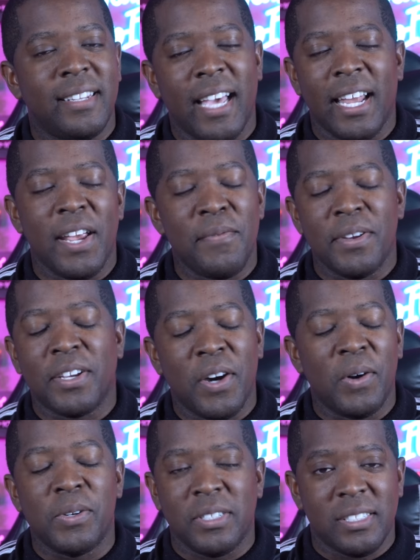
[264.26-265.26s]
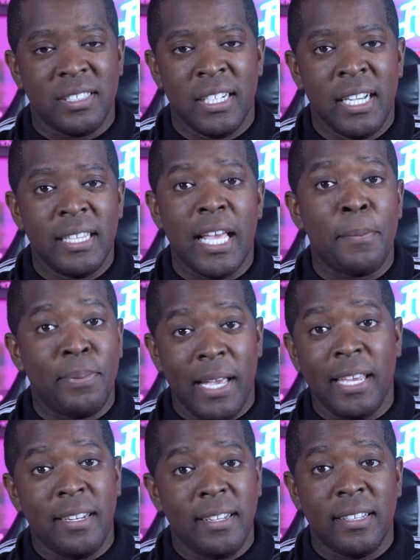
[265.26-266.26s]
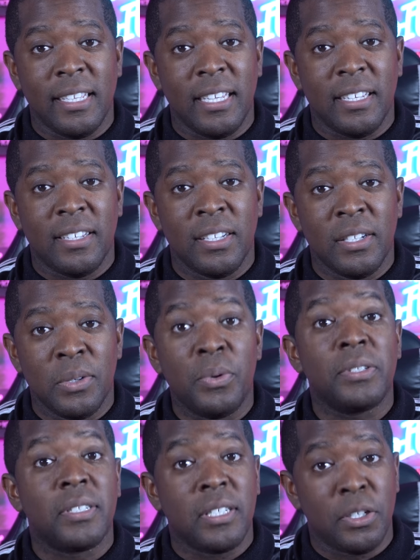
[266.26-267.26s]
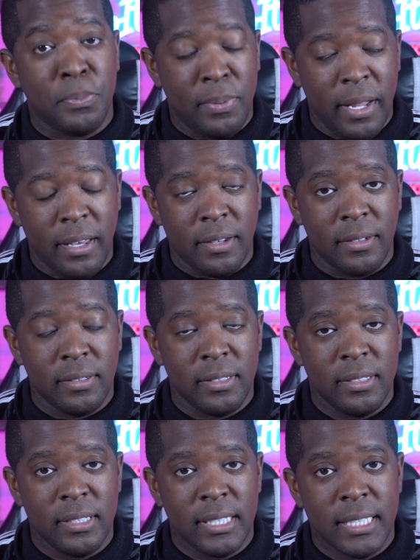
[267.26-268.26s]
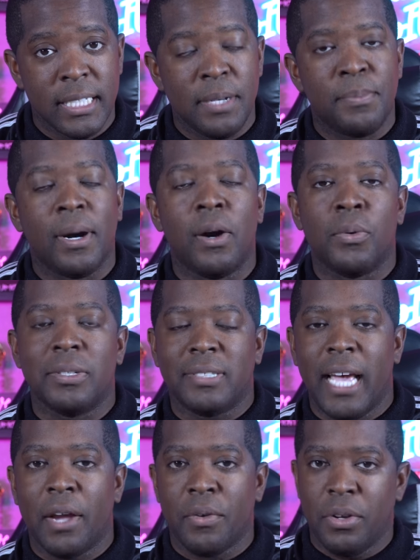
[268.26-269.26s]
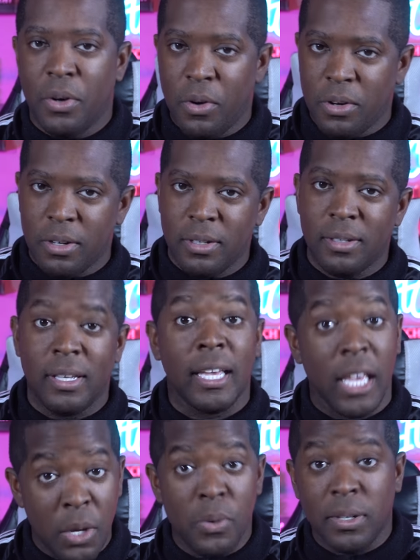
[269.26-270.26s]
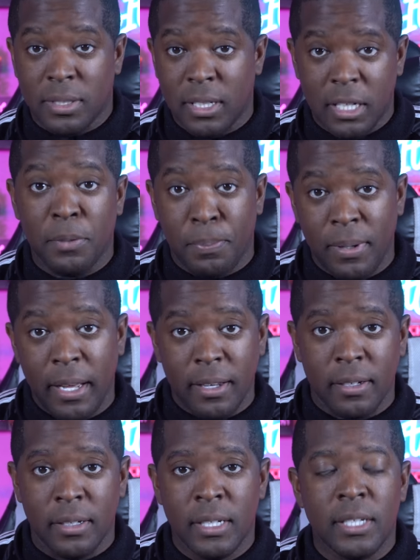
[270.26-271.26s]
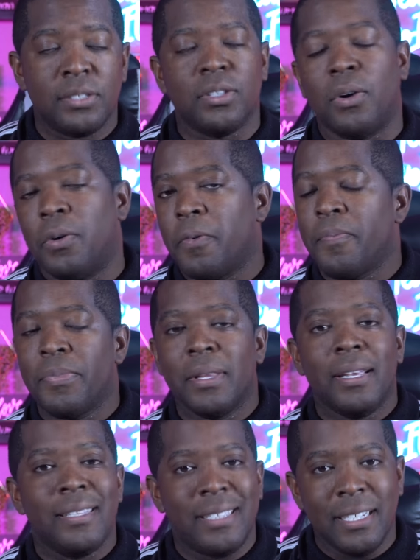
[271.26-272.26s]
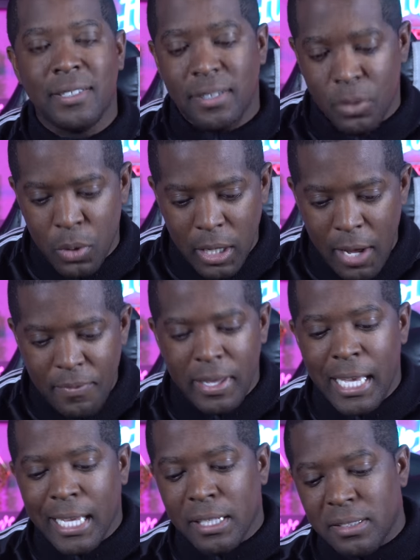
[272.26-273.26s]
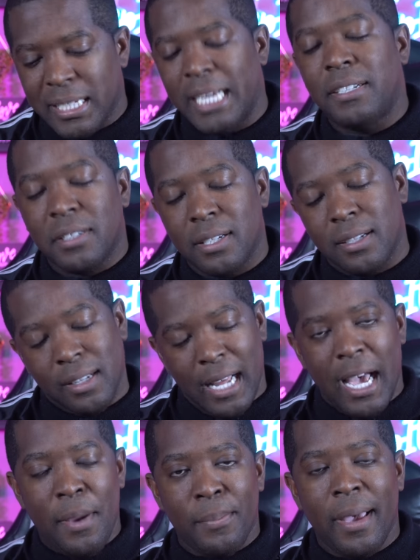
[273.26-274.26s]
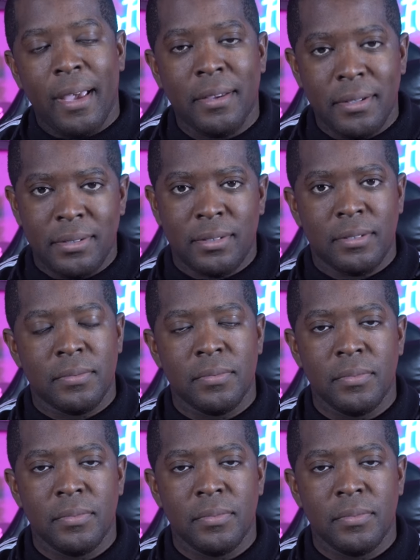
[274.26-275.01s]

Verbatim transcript: not every coach that played in the league was a good player. But with Zachary Orr, he was a good player. So this whatever he can teach to the linebackers,